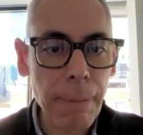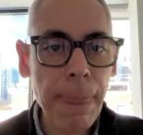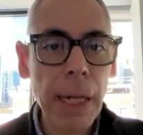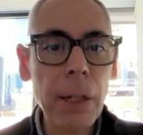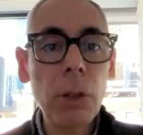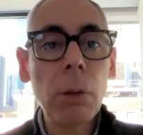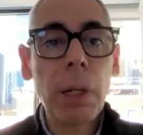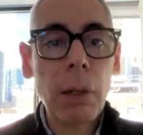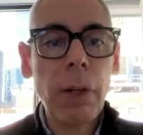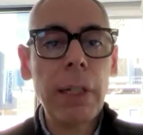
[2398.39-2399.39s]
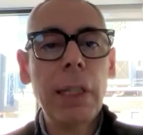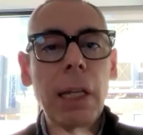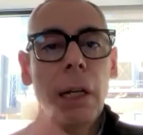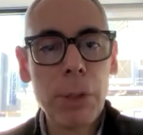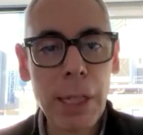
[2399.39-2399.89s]
and you don't want to find
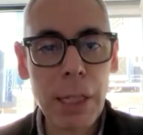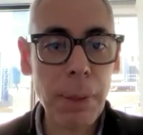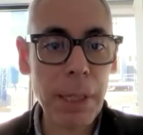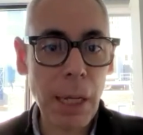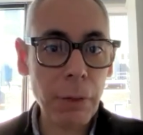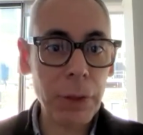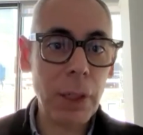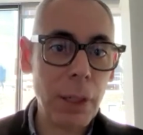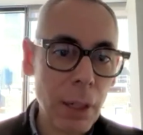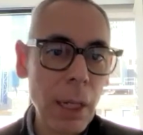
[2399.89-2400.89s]
out 6 months after.